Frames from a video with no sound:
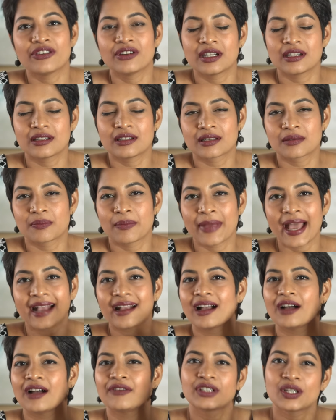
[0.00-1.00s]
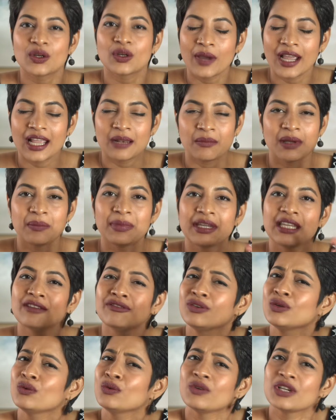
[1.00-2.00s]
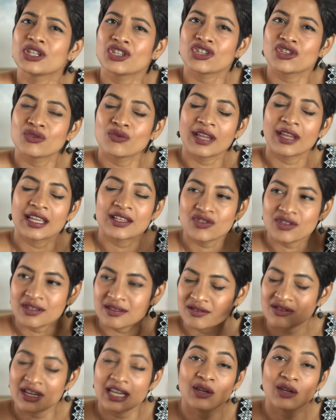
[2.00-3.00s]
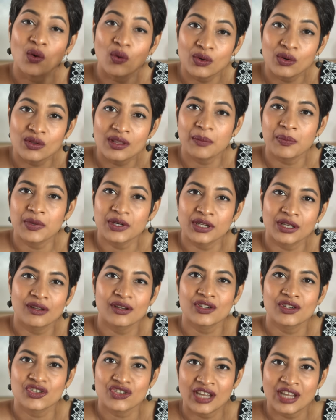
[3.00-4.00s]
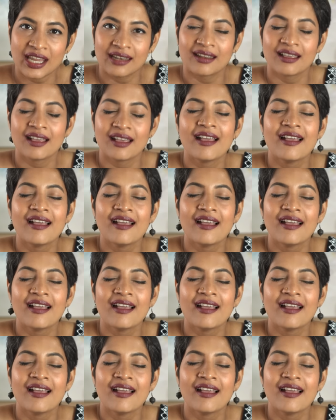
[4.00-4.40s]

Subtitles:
it back after a while, maybe if you wish, you can just straight go to that particular shade.